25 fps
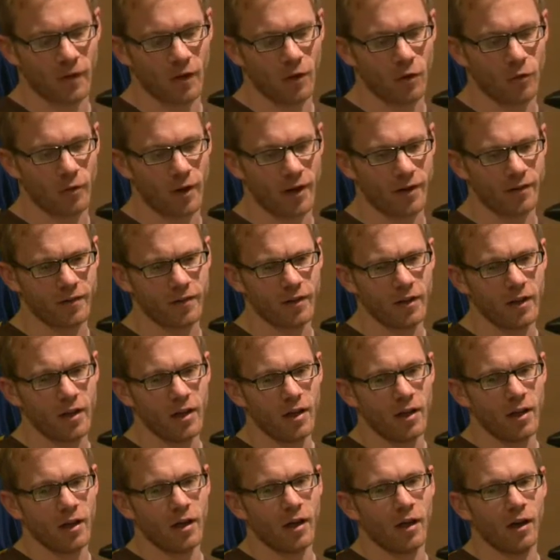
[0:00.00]
All right.
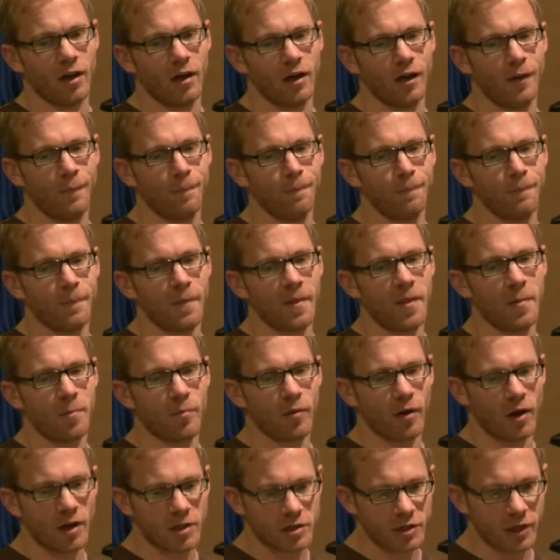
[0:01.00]
The
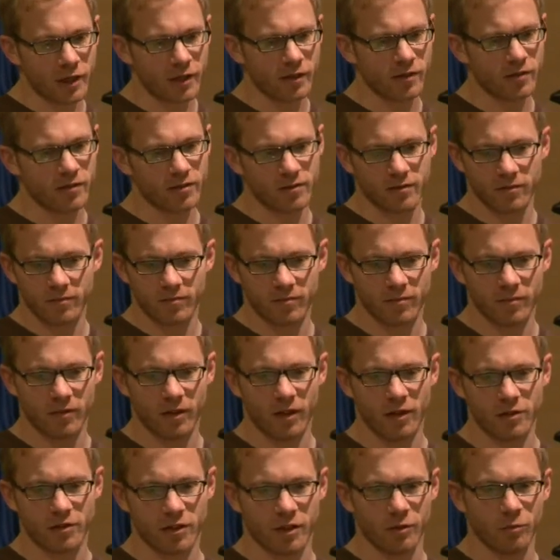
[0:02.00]
project,
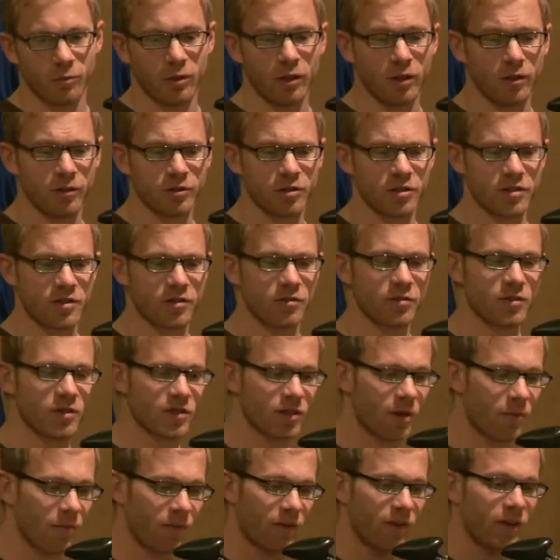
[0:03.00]
in general, just to
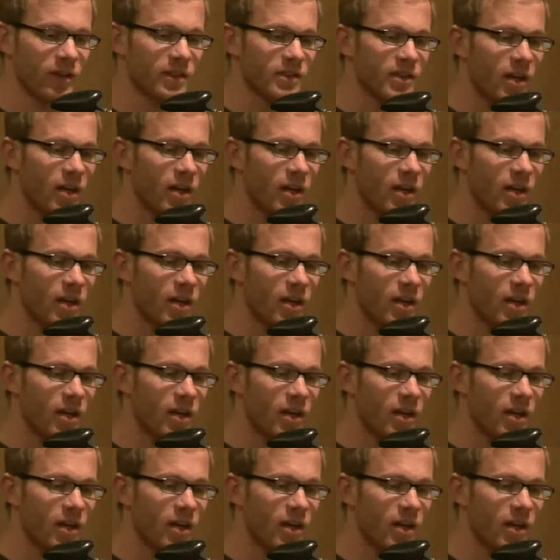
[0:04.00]
sum things